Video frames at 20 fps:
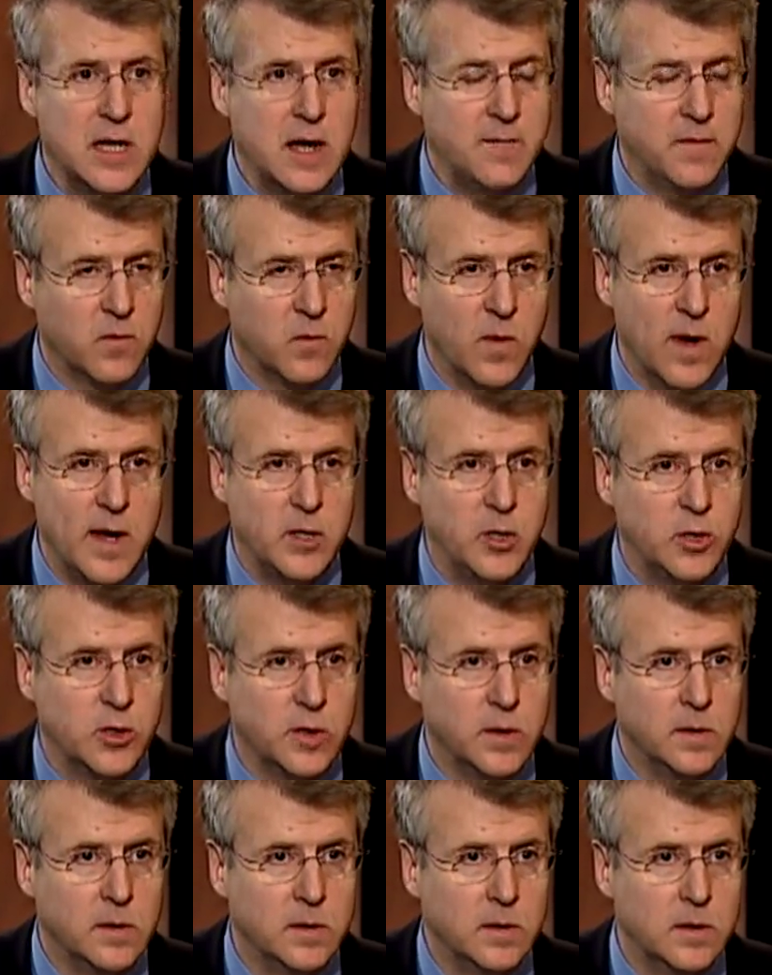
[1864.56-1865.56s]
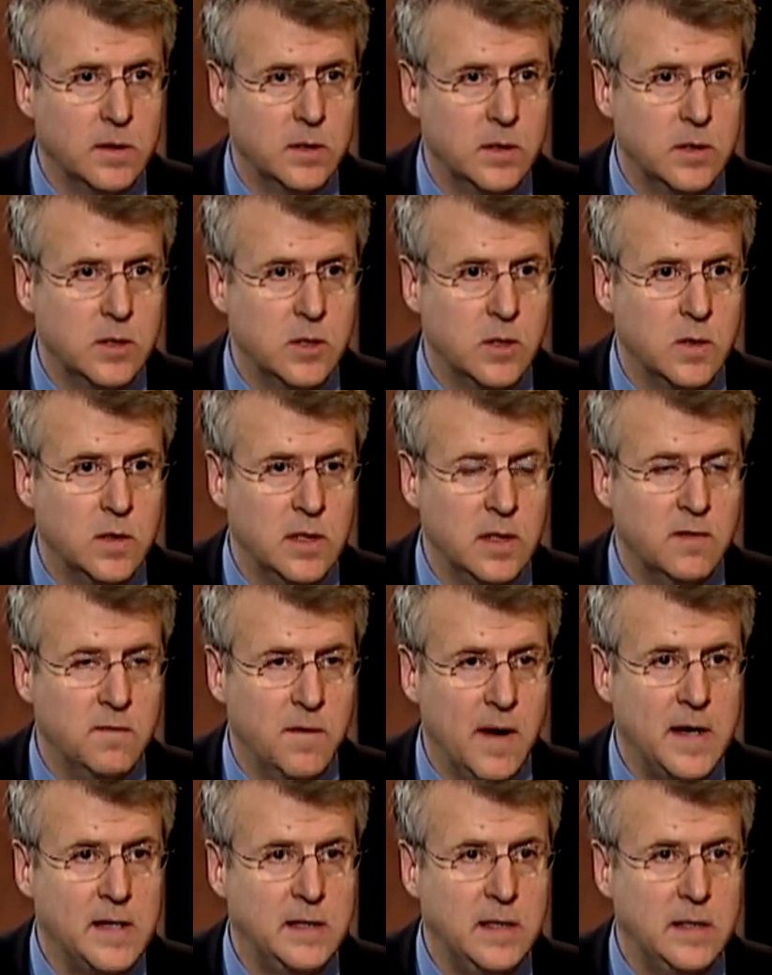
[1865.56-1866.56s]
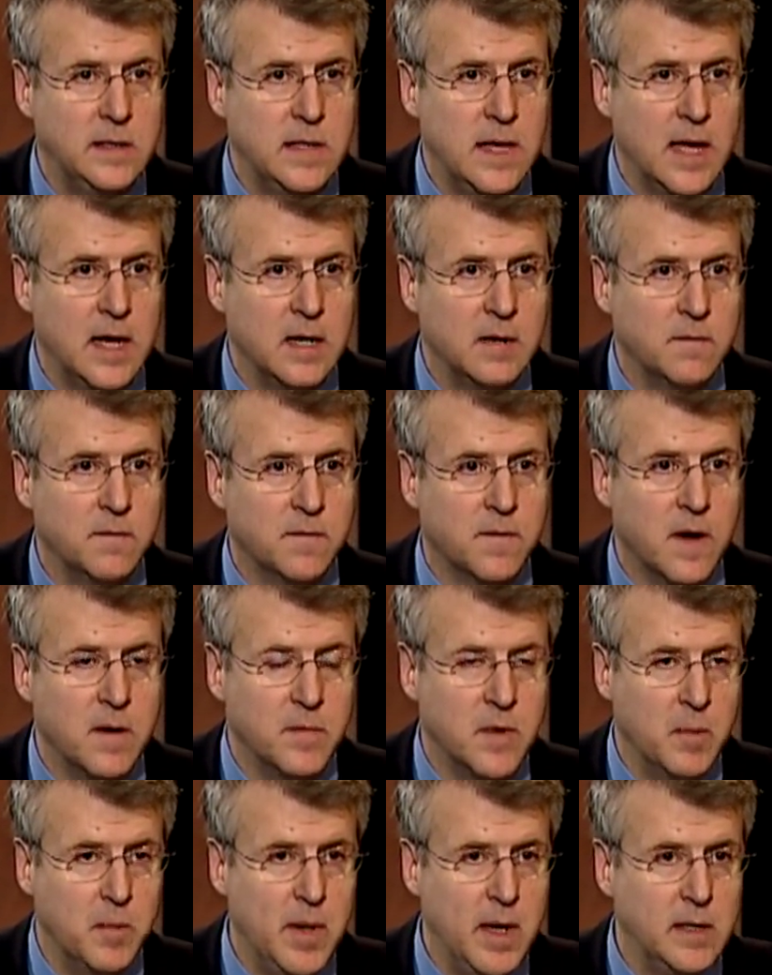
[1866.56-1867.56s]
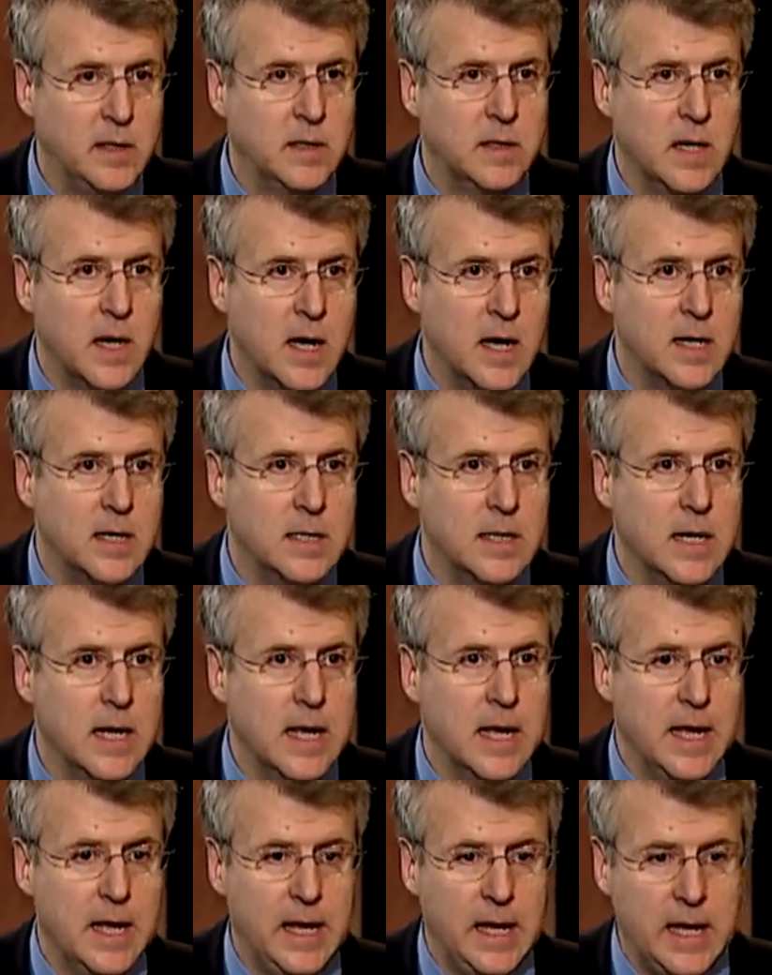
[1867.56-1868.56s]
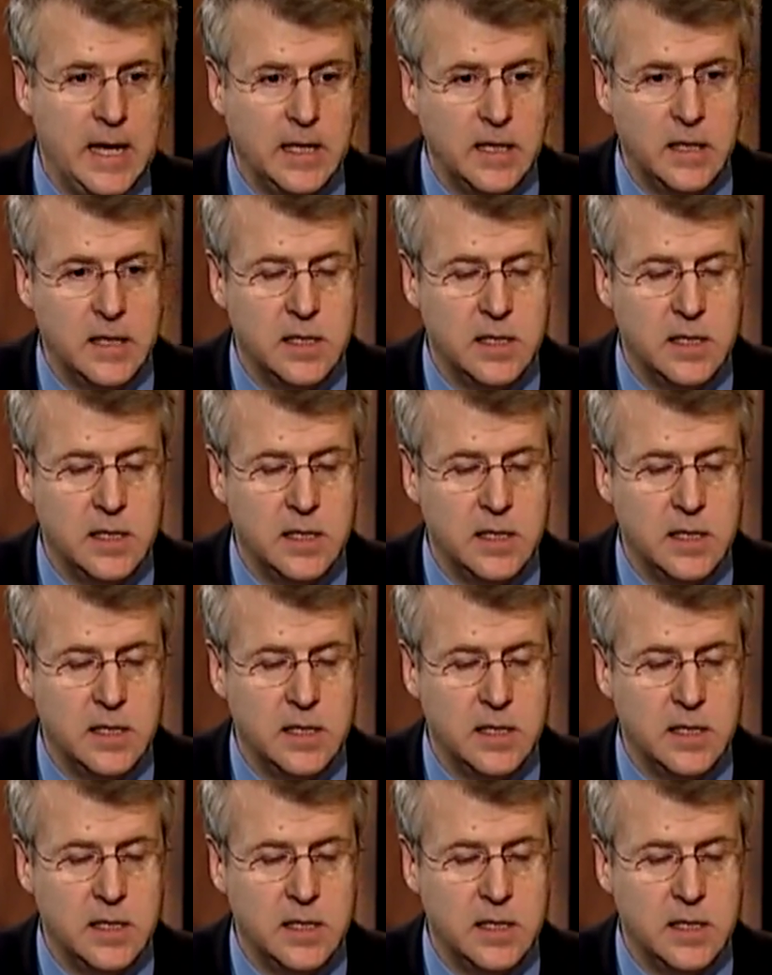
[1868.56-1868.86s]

deferential to the advice he's getting from the Pentagon and